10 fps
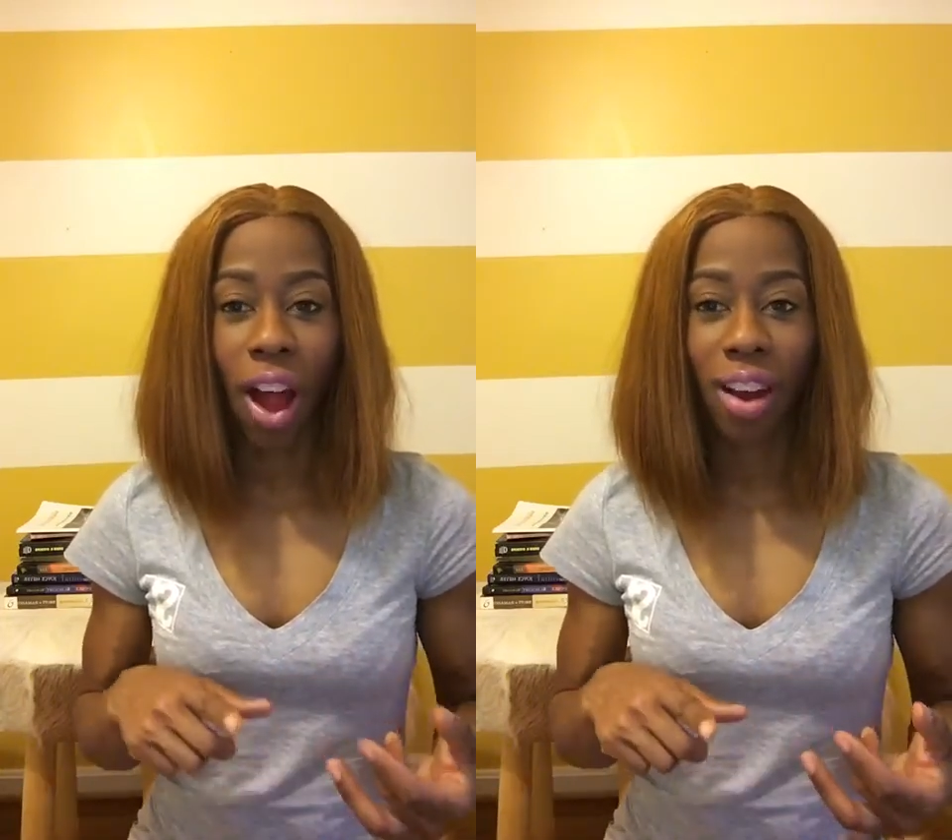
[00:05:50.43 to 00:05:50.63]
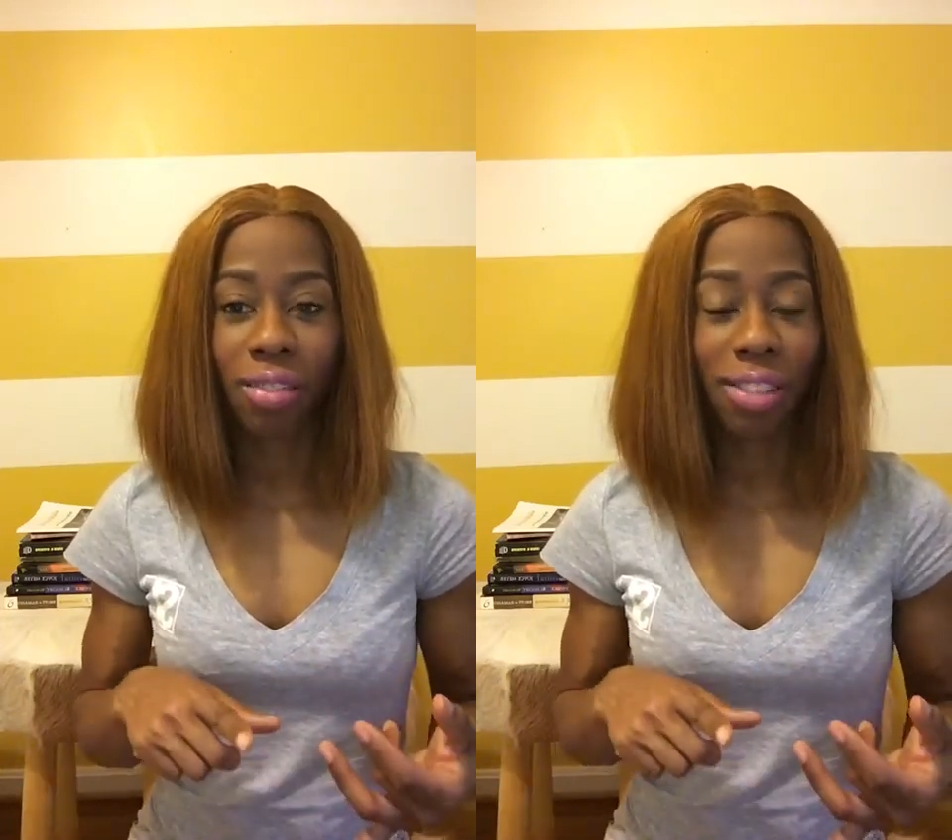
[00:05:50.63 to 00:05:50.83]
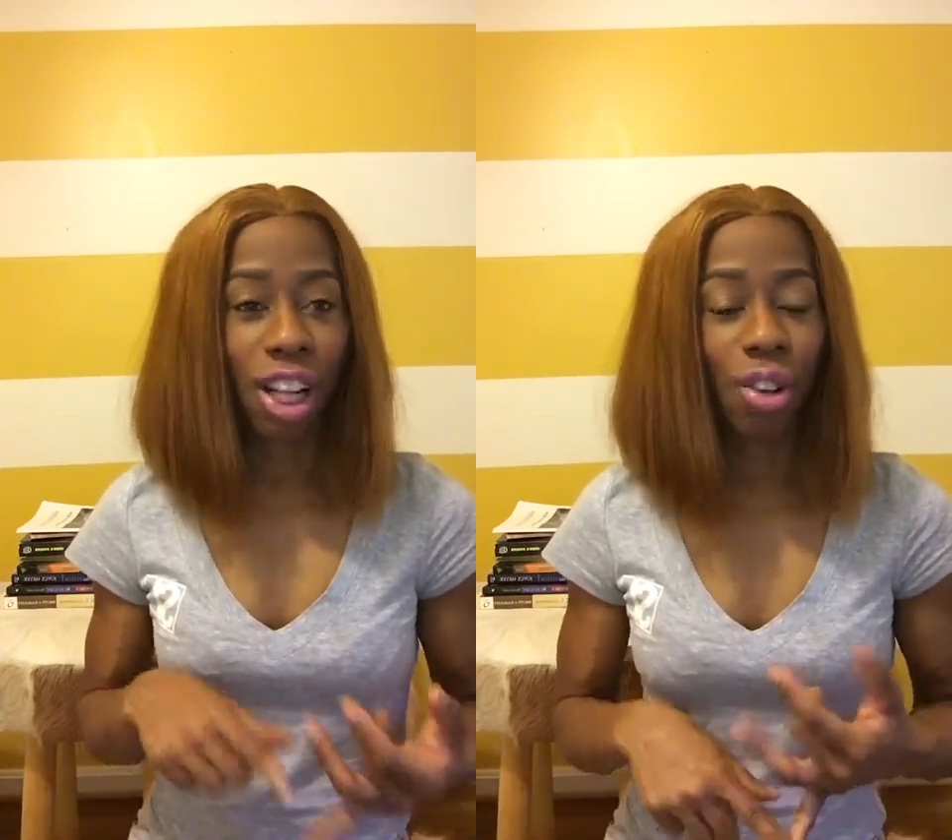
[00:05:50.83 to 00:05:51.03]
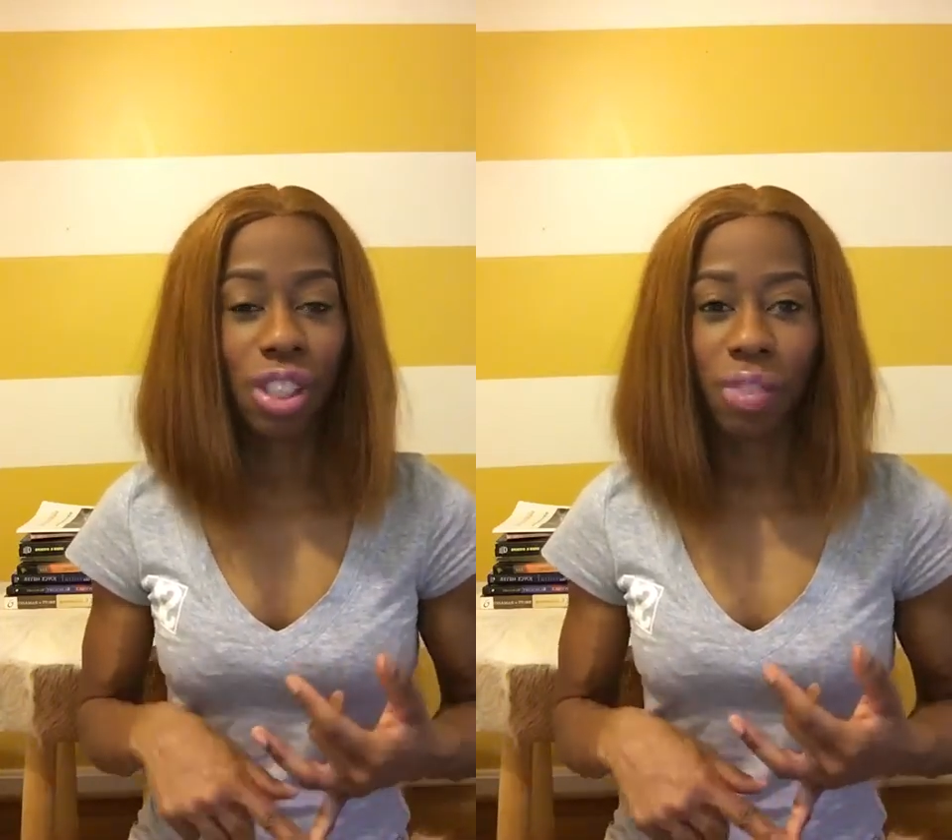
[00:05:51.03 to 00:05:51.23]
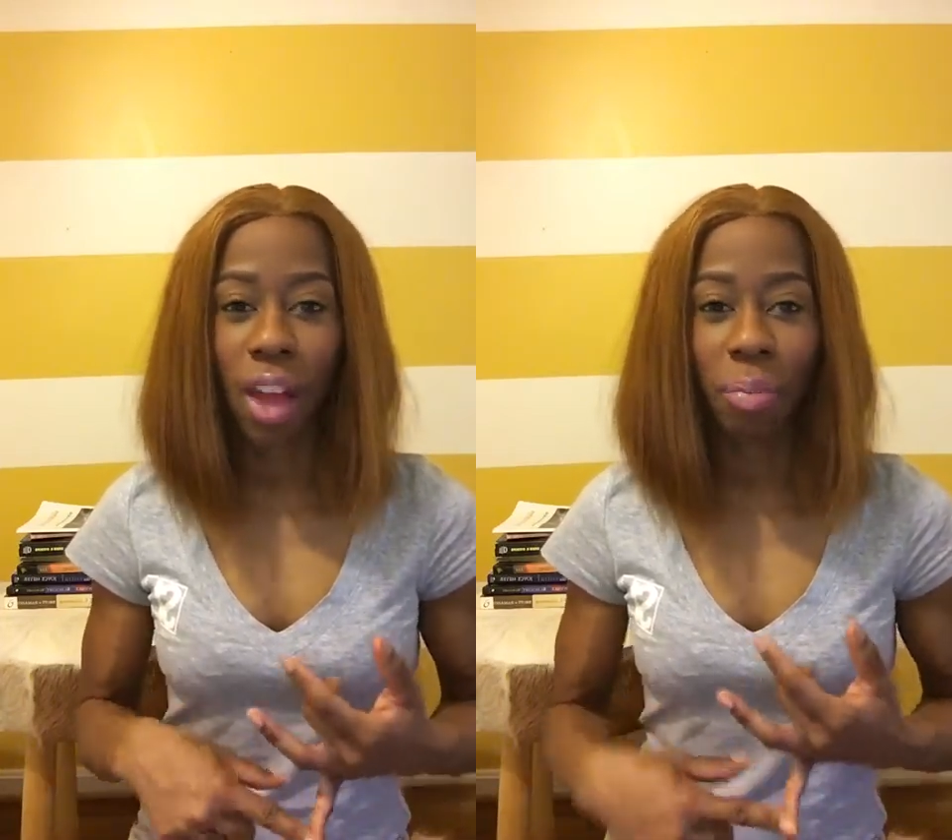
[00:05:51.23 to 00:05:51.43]
our
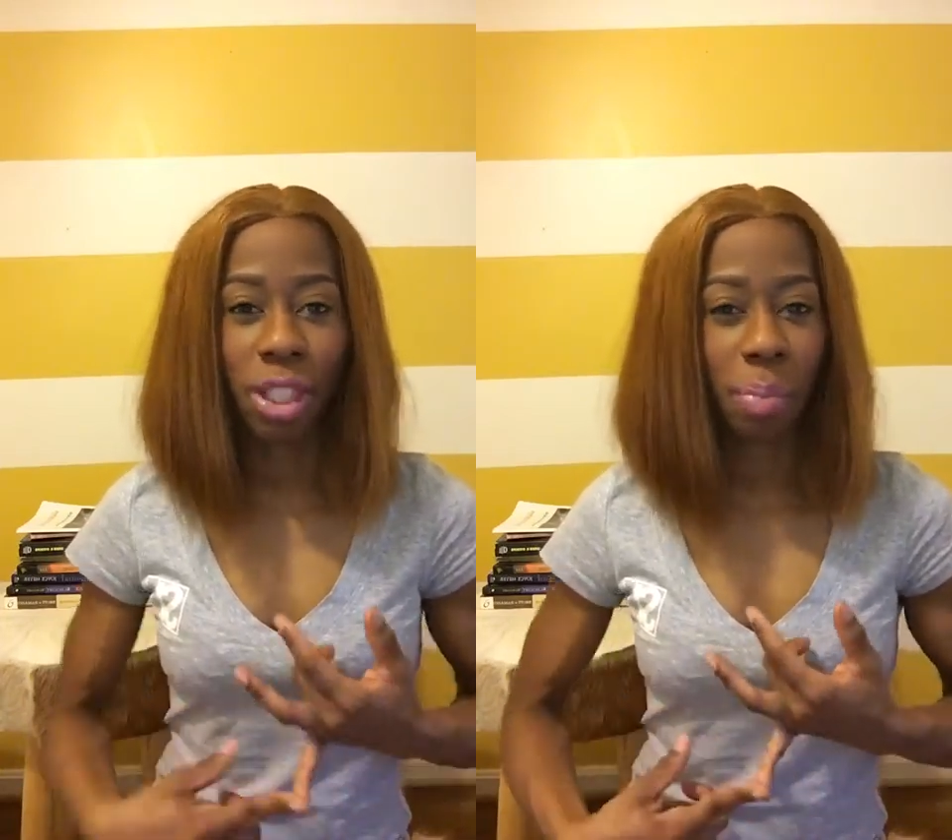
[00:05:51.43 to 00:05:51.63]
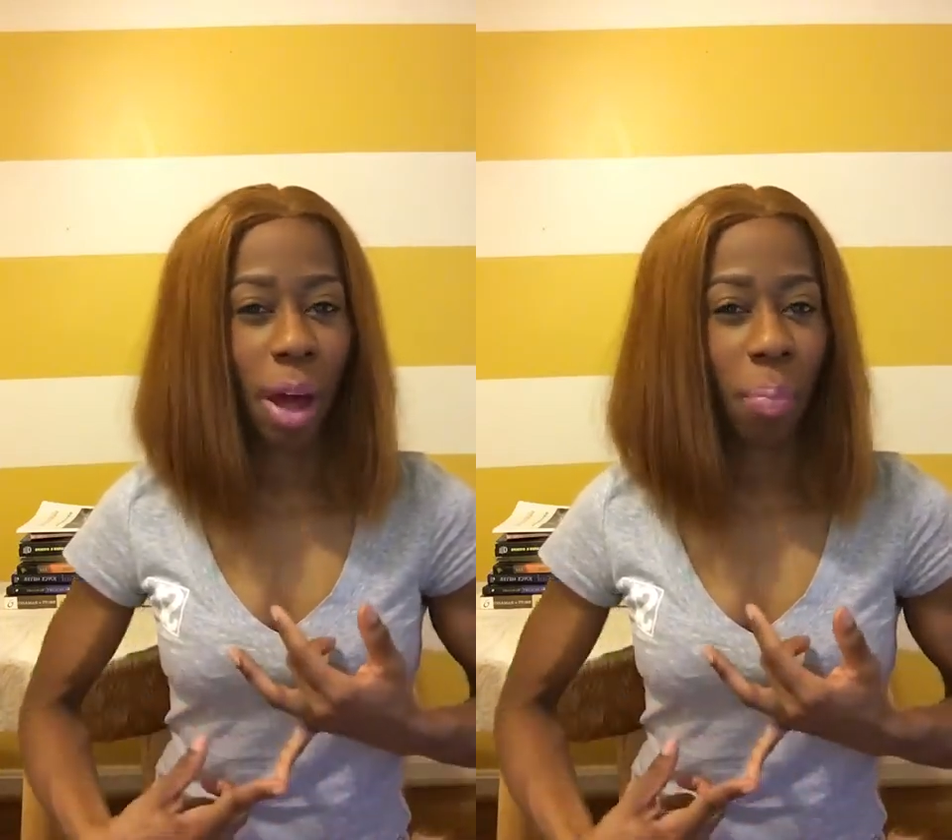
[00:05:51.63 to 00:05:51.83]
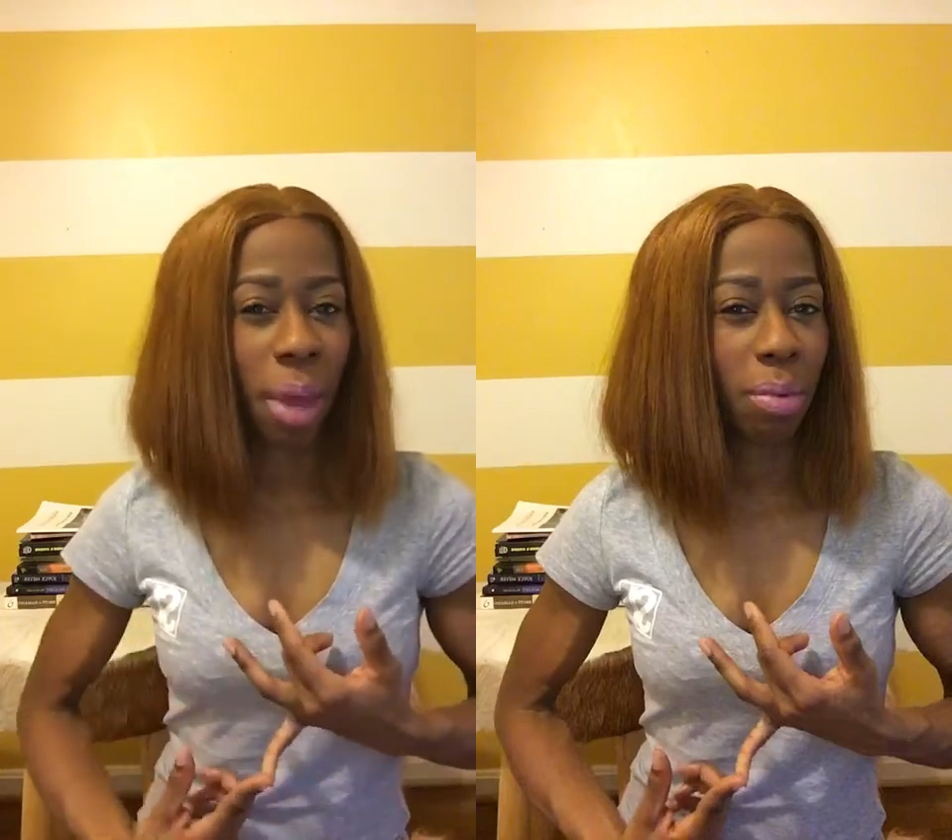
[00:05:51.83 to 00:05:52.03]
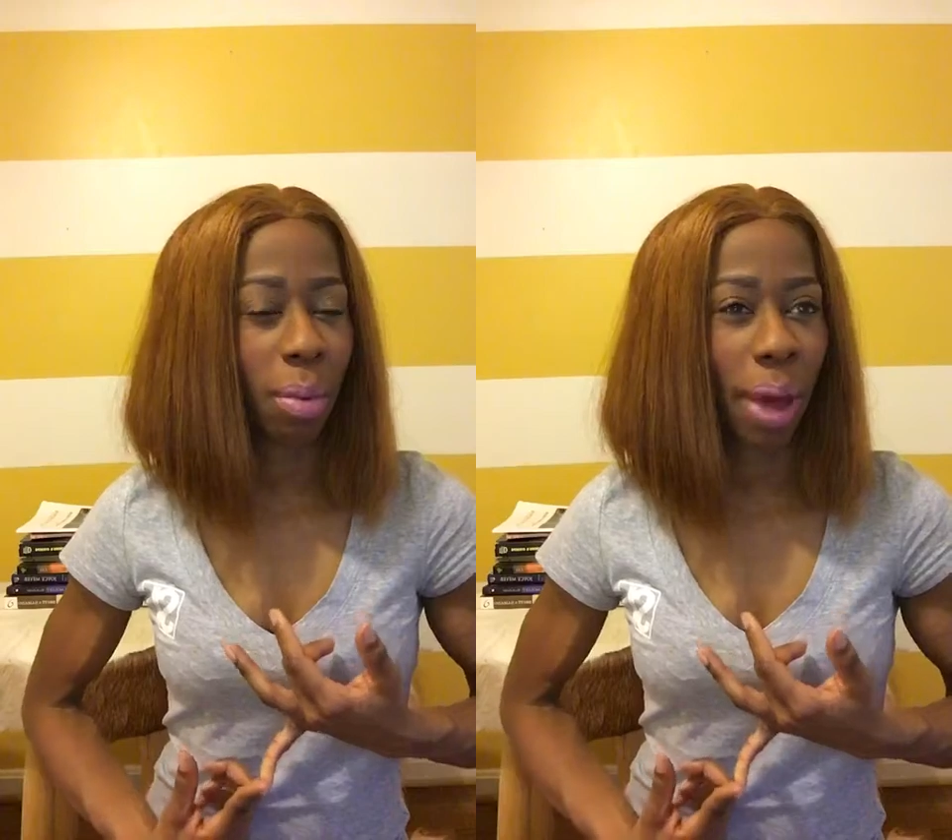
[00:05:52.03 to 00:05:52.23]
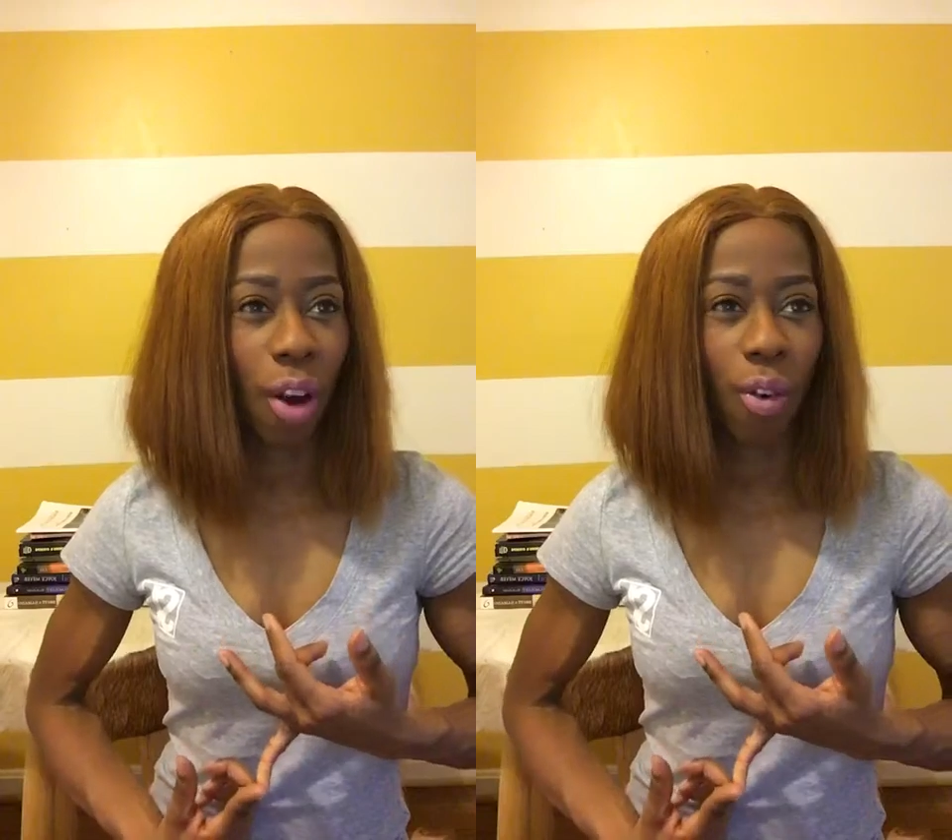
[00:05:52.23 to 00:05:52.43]
closest family is maybe
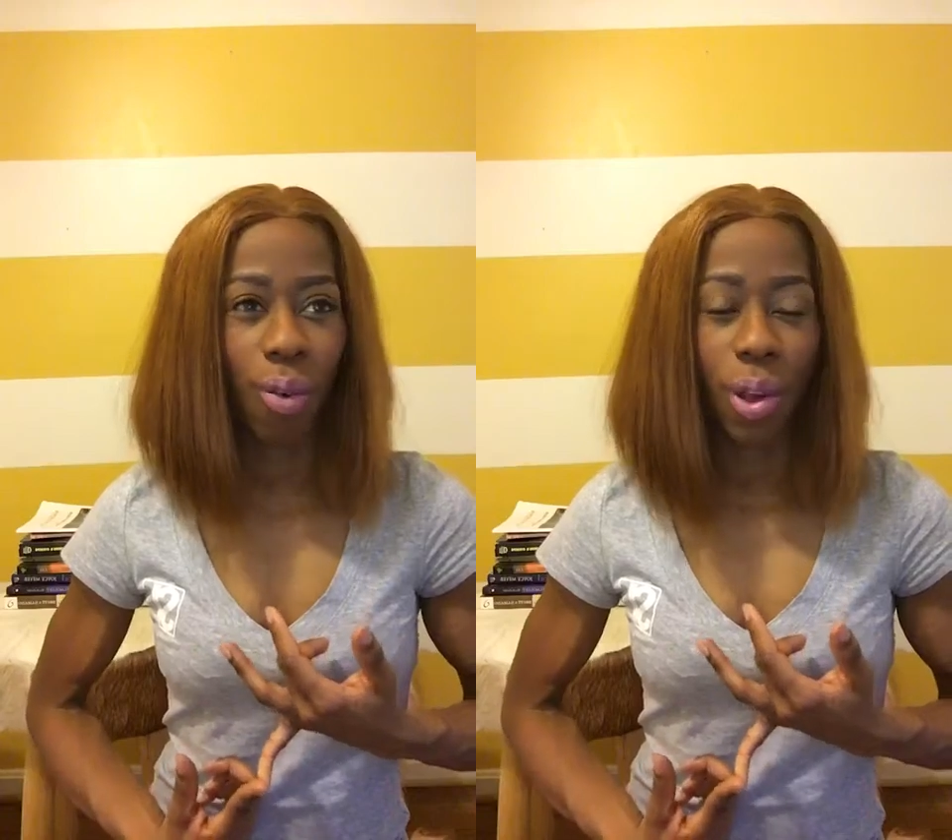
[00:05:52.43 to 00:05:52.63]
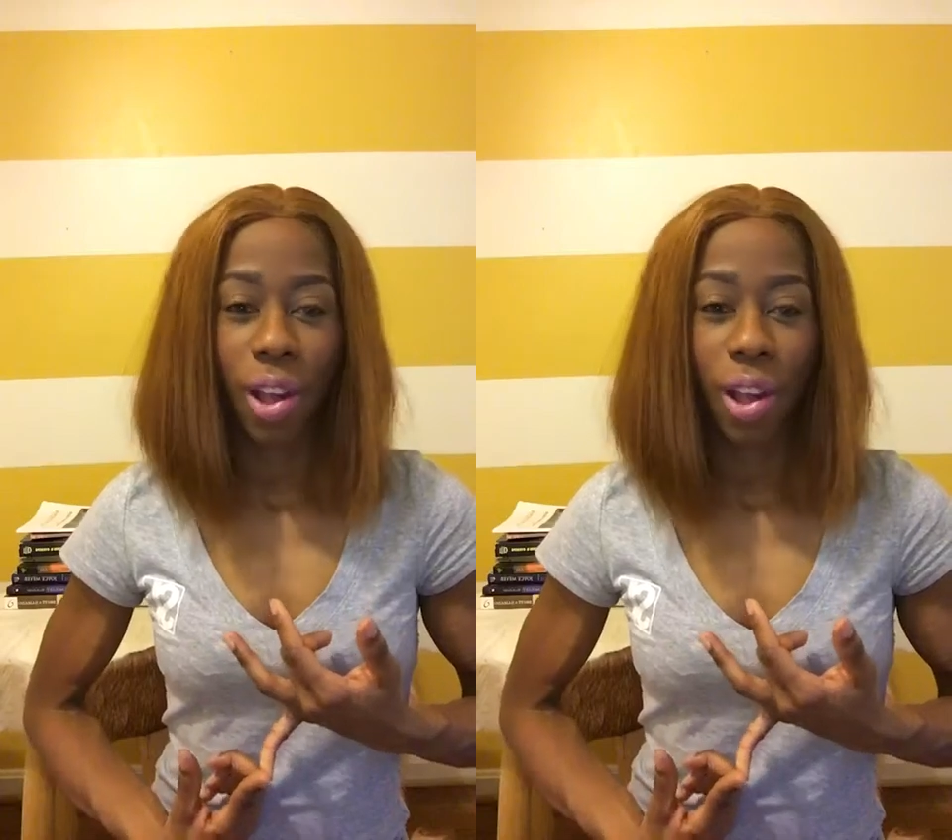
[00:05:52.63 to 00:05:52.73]
about